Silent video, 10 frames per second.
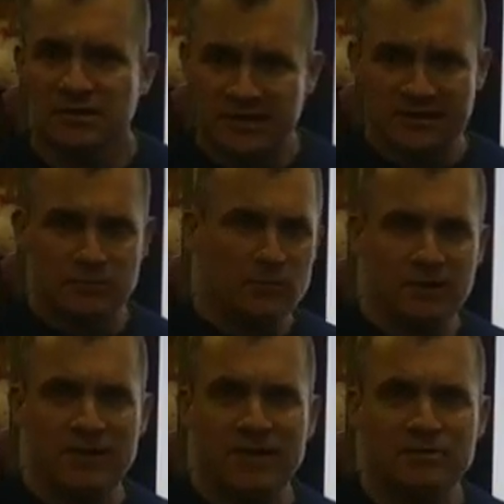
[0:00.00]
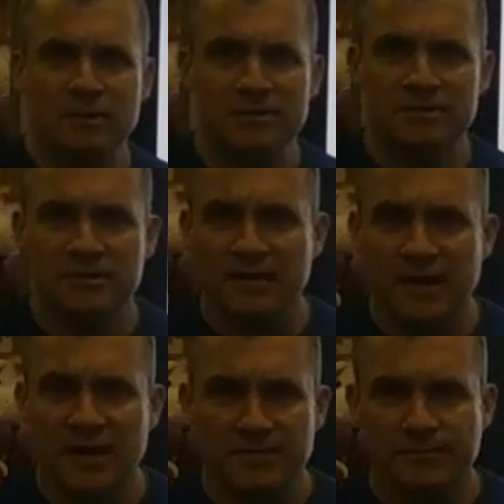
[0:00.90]
on one of the last plays of the
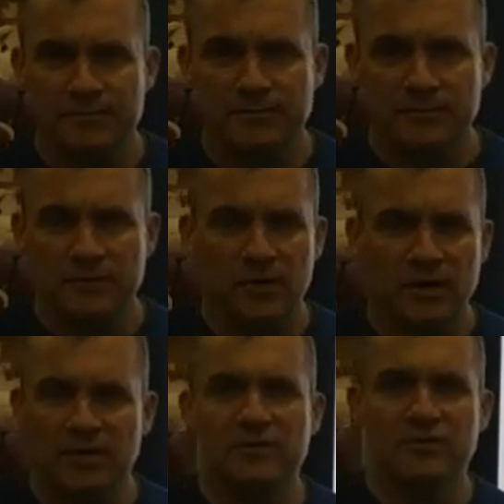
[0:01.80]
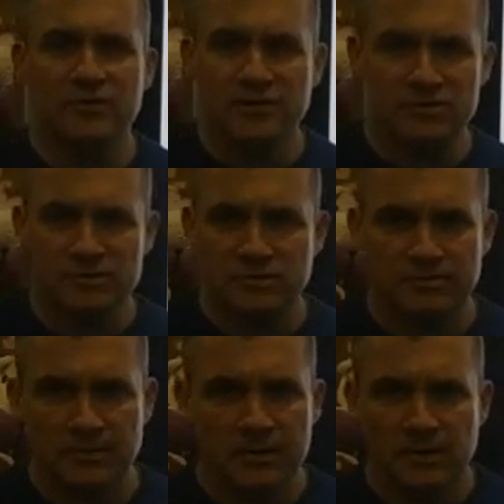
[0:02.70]
game, on an interception.
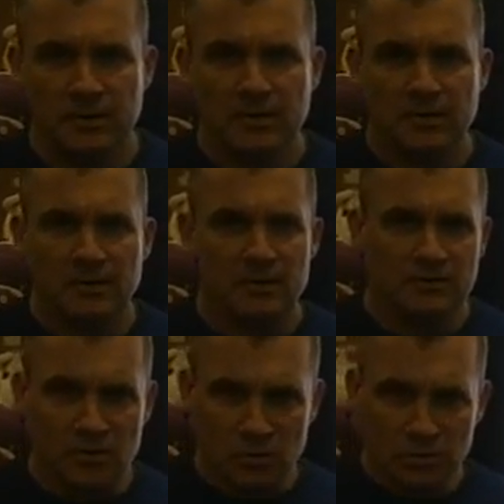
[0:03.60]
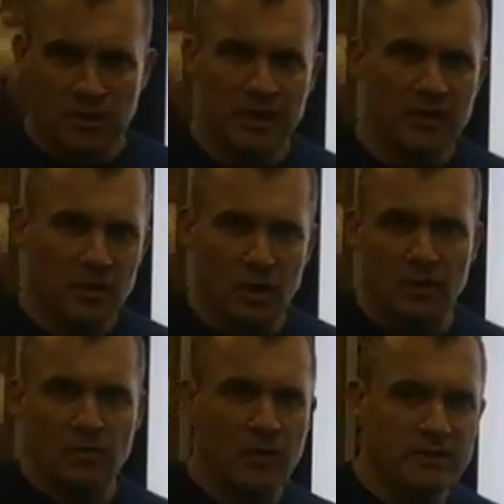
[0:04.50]
They were playing all
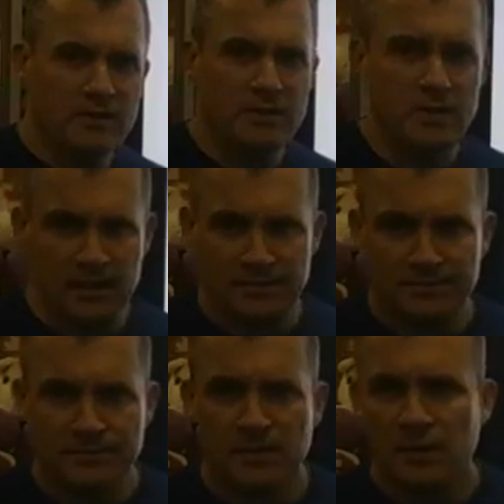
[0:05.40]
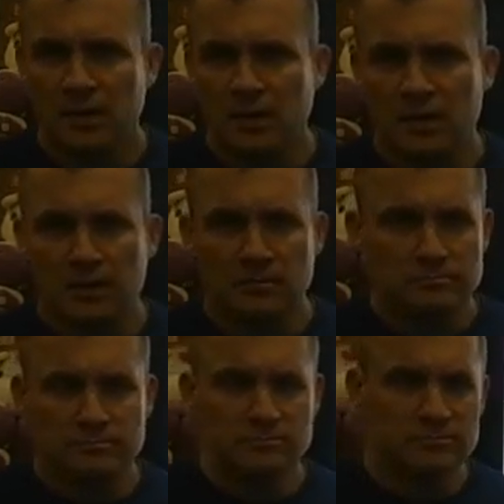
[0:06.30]
the way to the end.
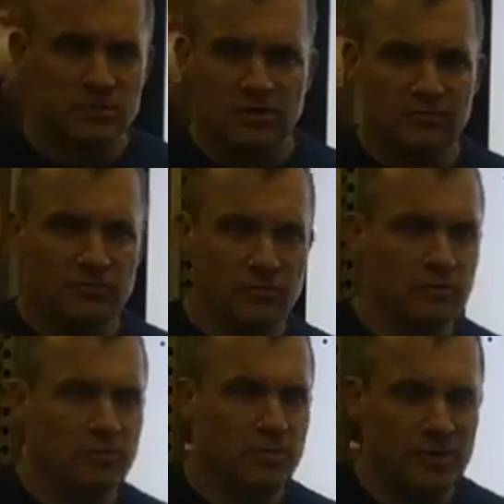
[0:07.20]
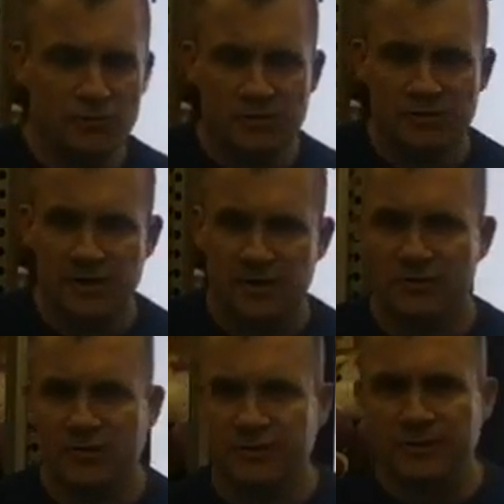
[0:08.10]
Sorry for you Patriots haters
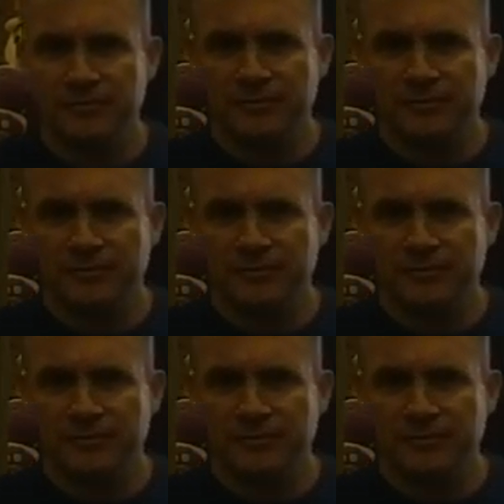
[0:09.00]
out there.